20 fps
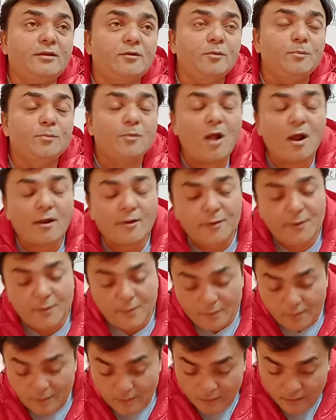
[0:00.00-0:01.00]

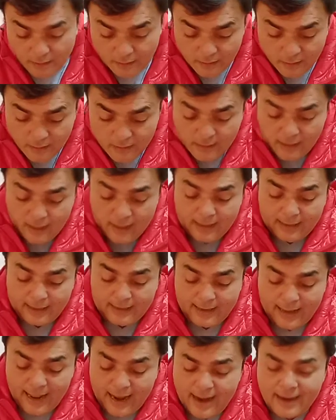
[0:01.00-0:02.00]
procure
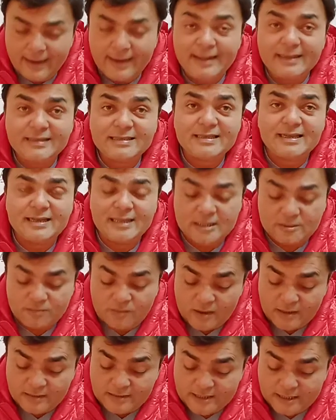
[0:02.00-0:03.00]
land is
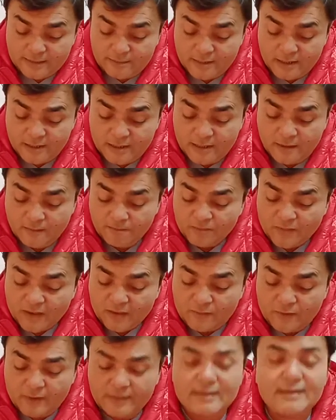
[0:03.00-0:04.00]
responsible
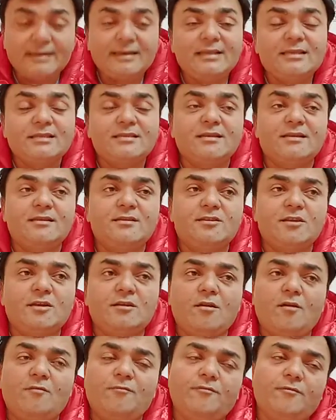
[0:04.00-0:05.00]
for the
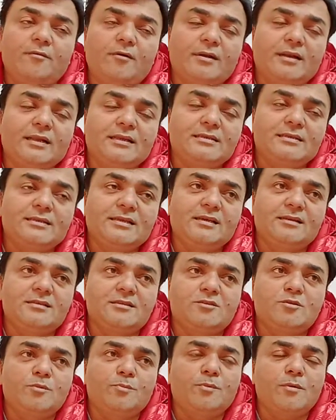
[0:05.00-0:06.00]
destruction of forest.
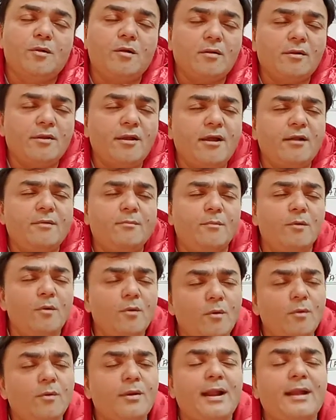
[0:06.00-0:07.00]
Yes, to procure
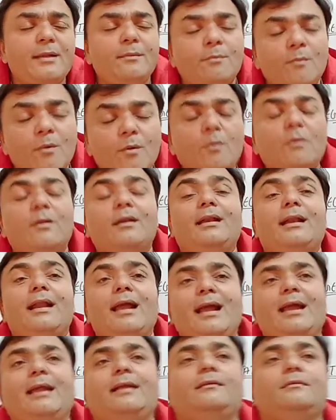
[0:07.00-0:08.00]
more and more
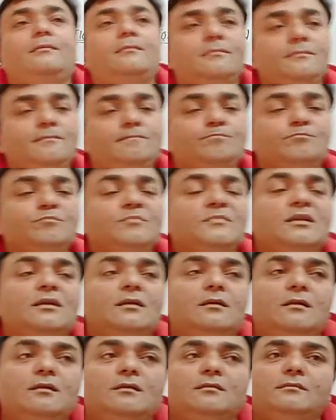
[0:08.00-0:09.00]
land.
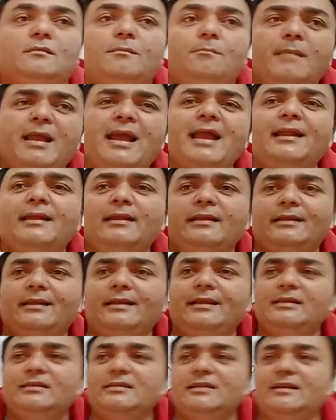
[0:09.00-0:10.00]
The man is a